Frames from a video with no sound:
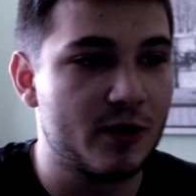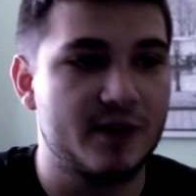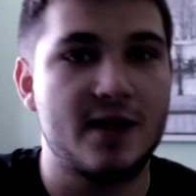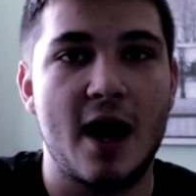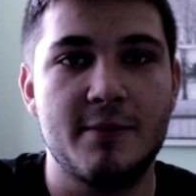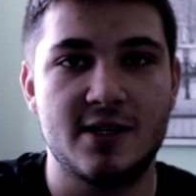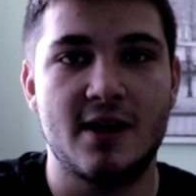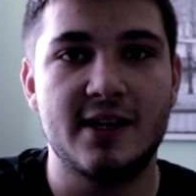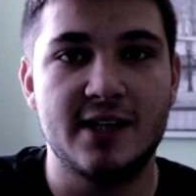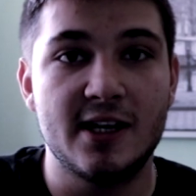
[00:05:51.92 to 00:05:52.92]
the time to
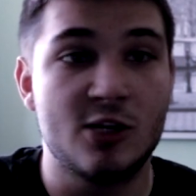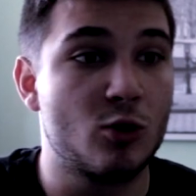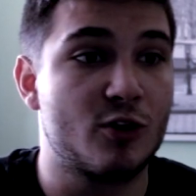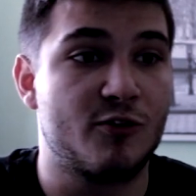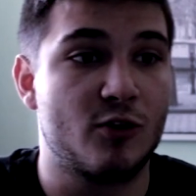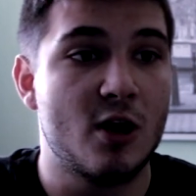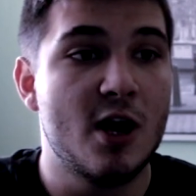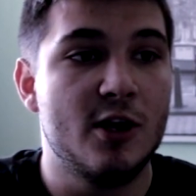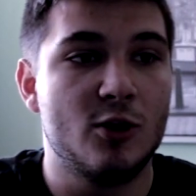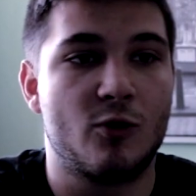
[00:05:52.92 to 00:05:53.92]
Night King in order for
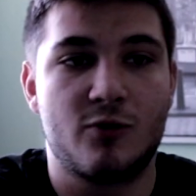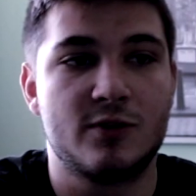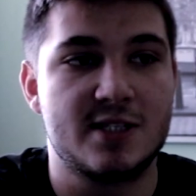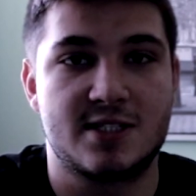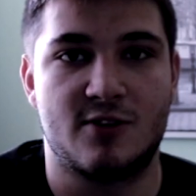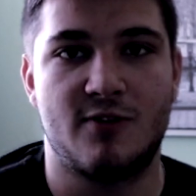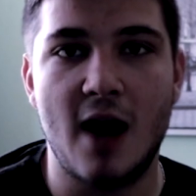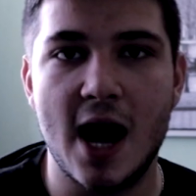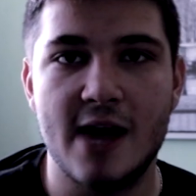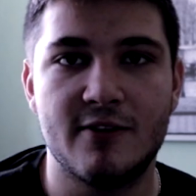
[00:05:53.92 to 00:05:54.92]
to
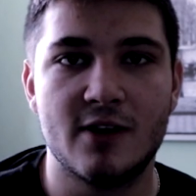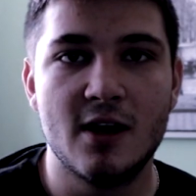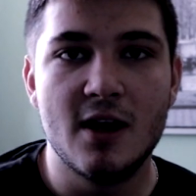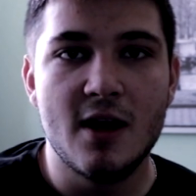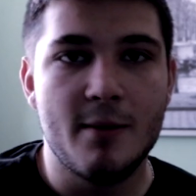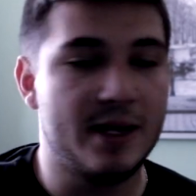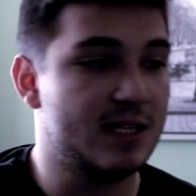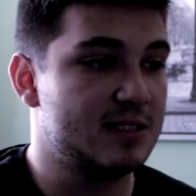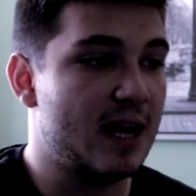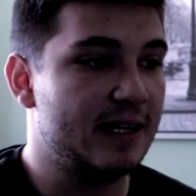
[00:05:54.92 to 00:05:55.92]
survive,
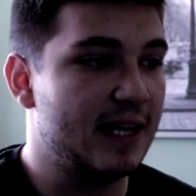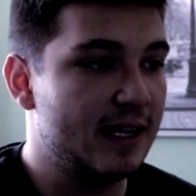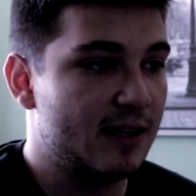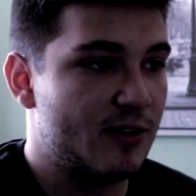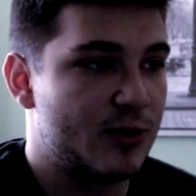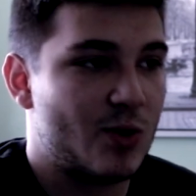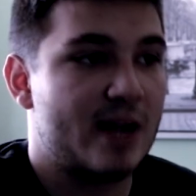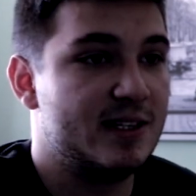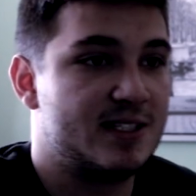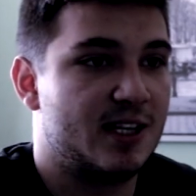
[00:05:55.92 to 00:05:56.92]
because Night King
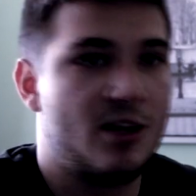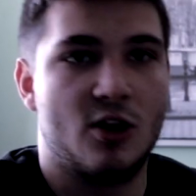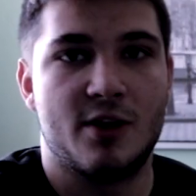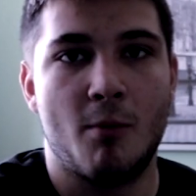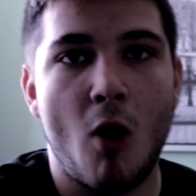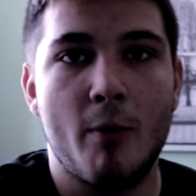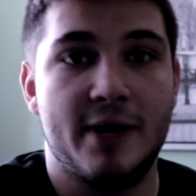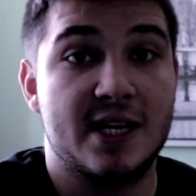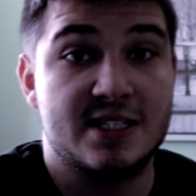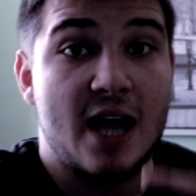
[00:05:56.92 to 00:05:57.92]
threatens to kill them all,
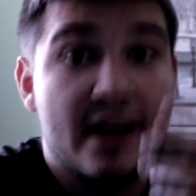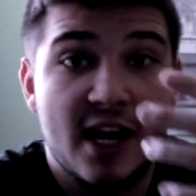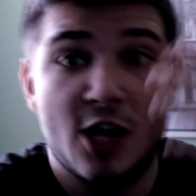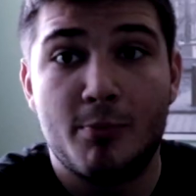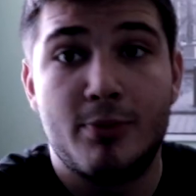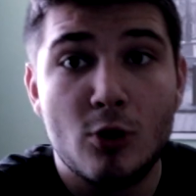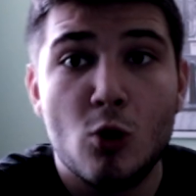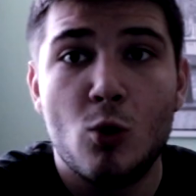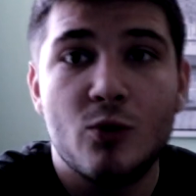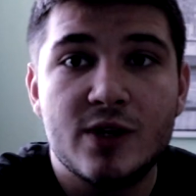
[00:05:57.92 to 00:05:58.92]
because Night King
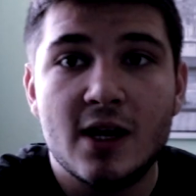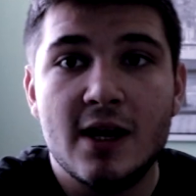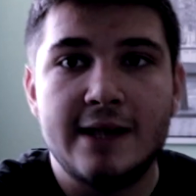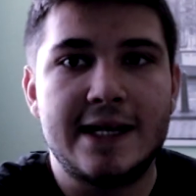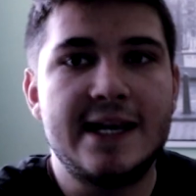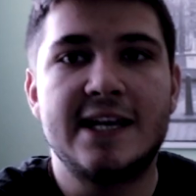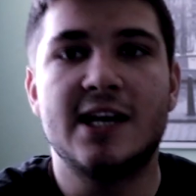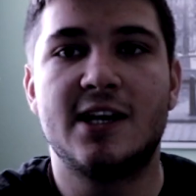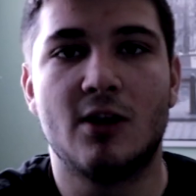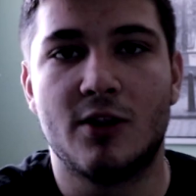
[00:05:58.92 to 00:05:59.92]
proved that he
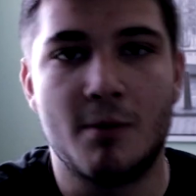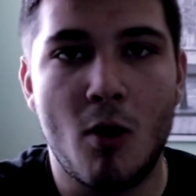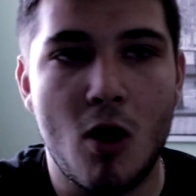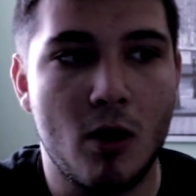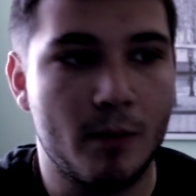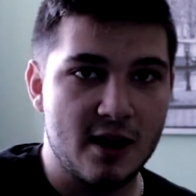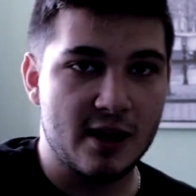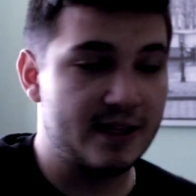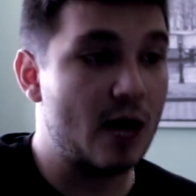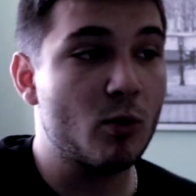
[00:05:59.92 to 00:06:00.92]
can kill them all.
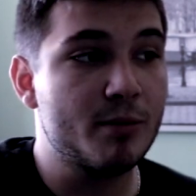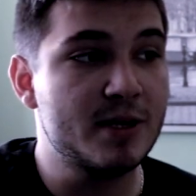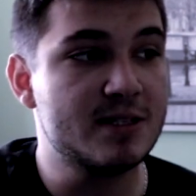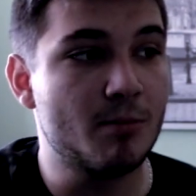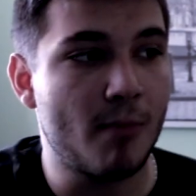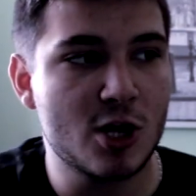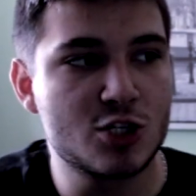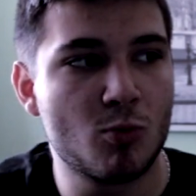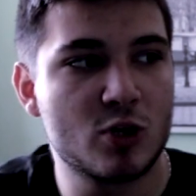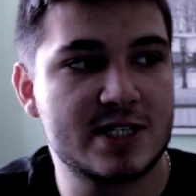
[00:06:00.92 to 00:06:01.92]
Like, that would have been
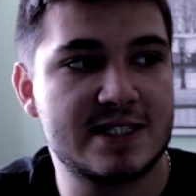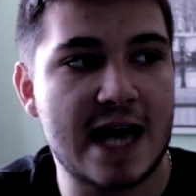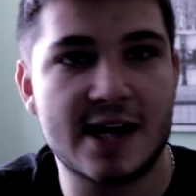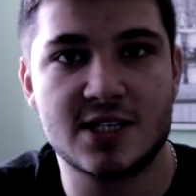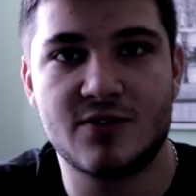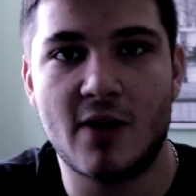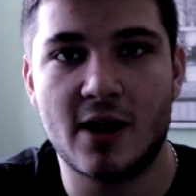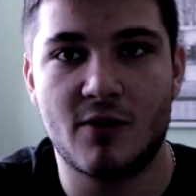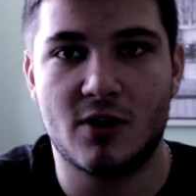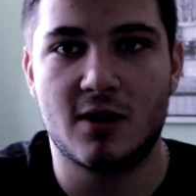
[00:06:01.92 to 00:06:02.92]
much more satisfying of a